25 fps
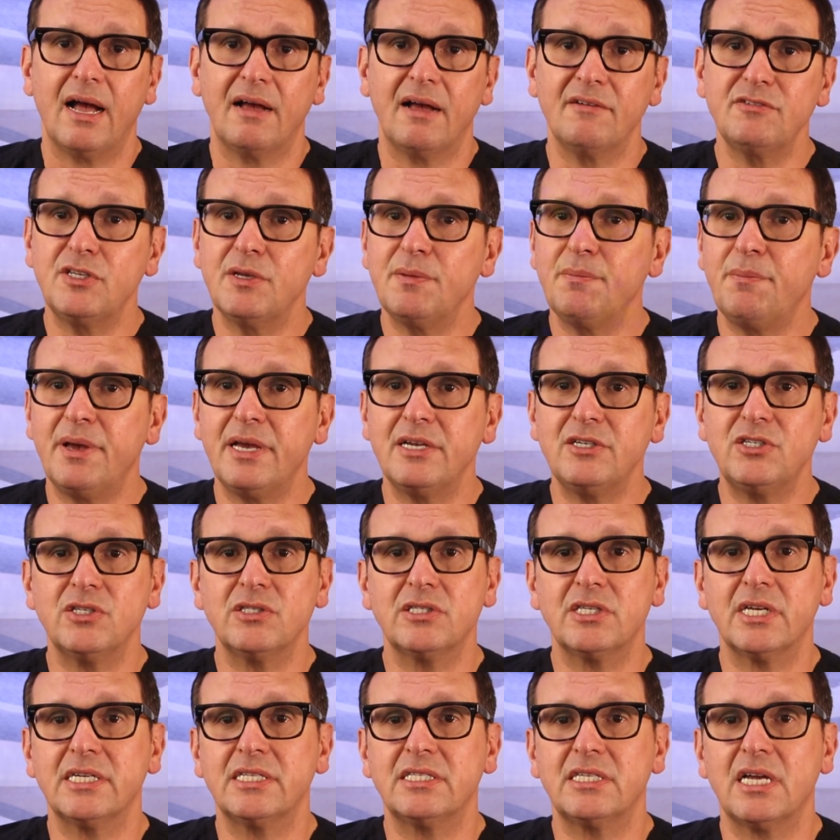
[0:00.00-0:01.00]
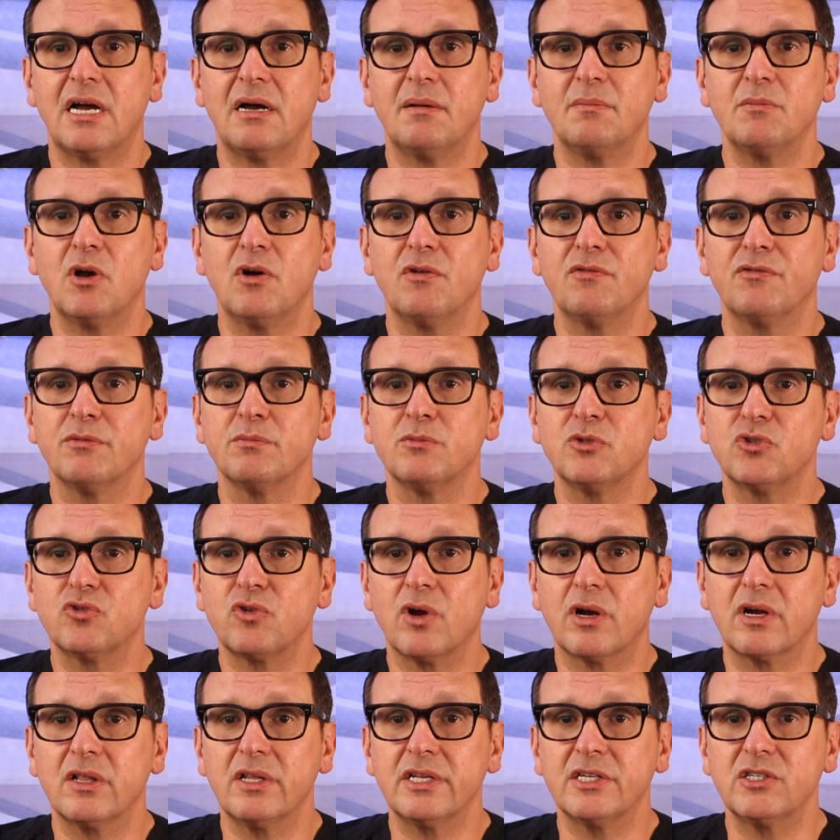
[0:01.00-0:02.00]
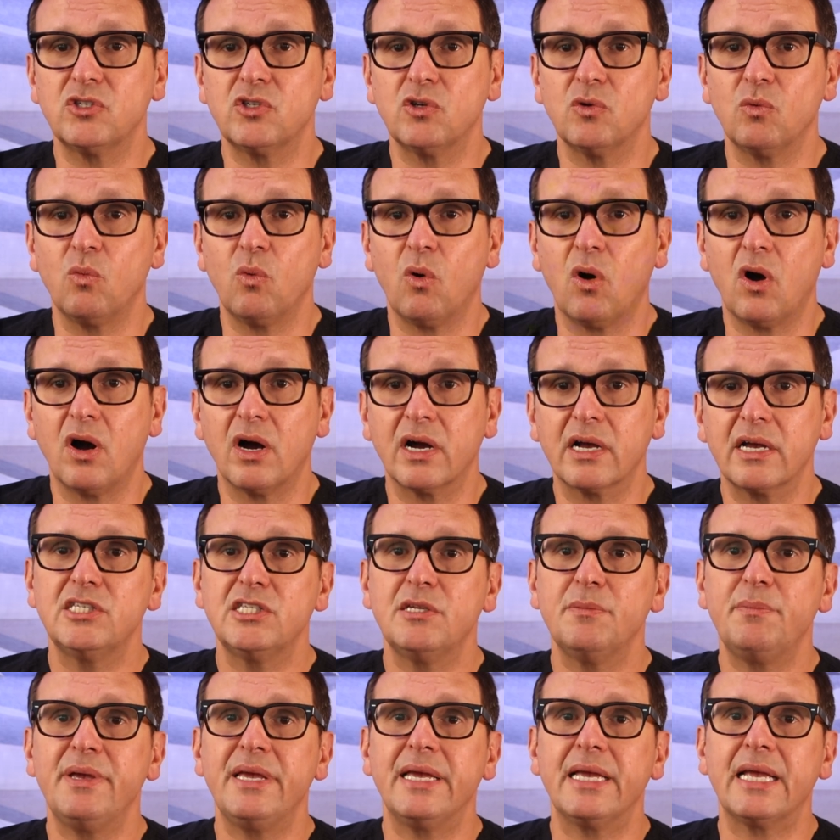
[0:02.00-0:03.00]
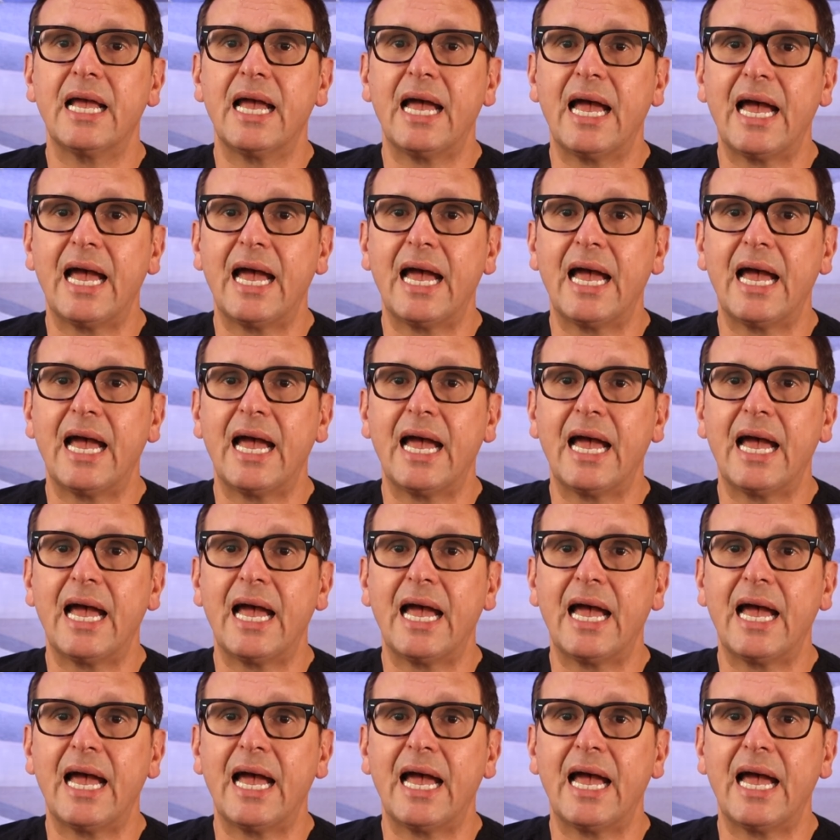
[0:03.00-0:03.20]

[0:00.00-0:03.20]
I've seen patients like Tom go from struggling to walk to being